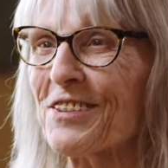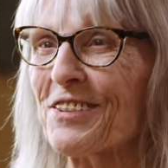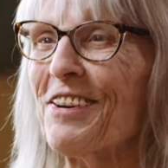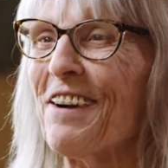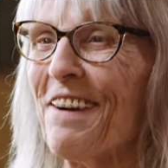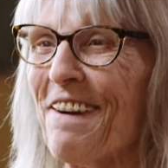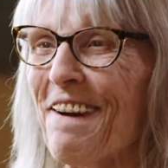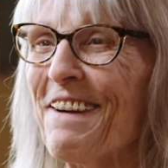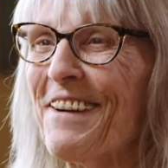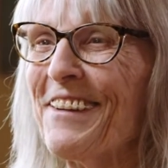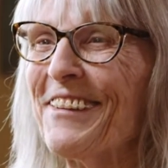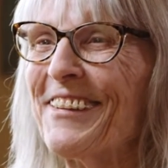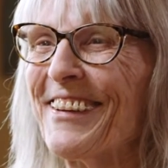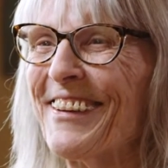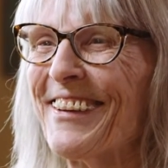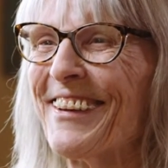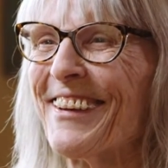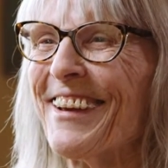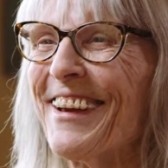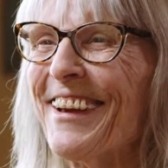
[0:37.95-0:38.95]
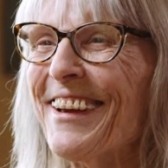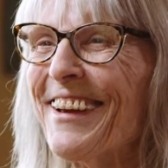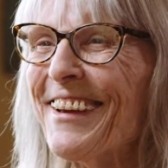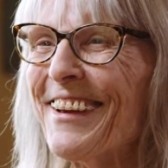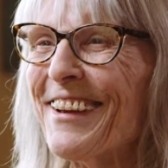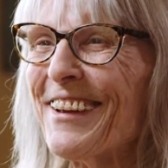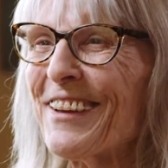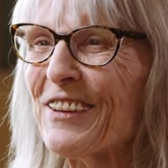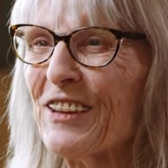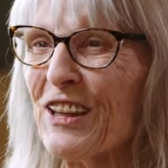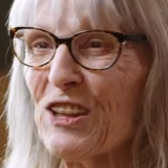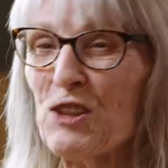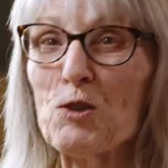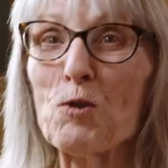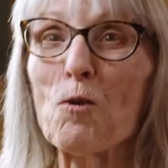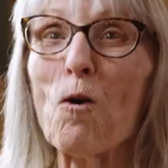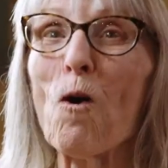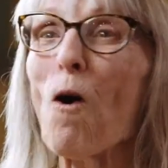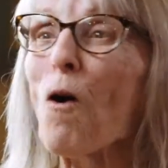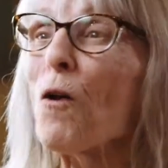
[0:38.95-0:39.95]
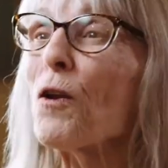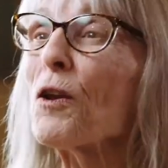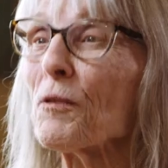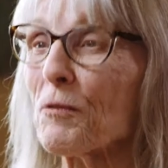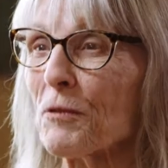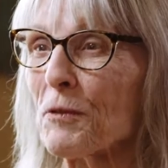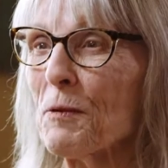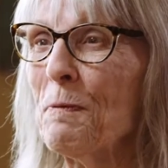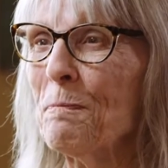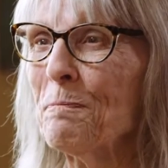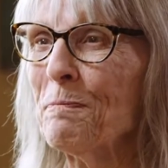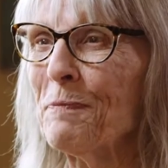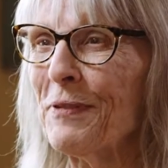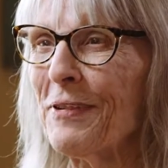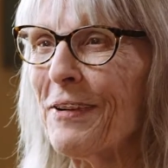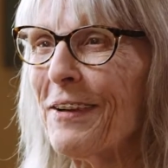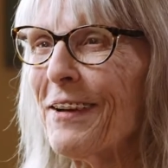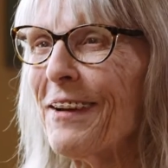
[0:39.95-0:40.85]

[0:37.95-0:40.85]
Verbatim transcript: started, they do all of them.